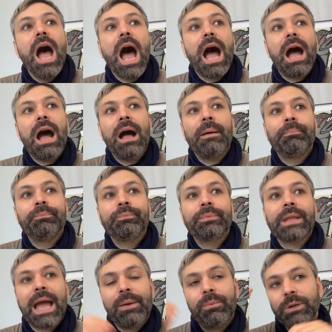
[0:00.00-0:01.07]

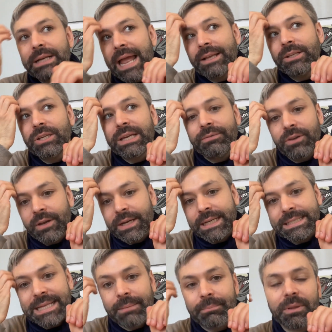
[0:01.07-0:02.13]
I would like to give you an
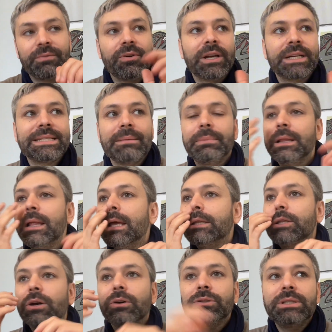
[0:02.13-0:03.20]
example. For example,
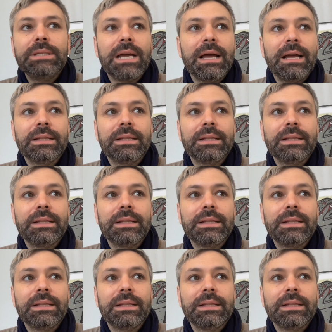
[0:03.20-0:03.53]
don't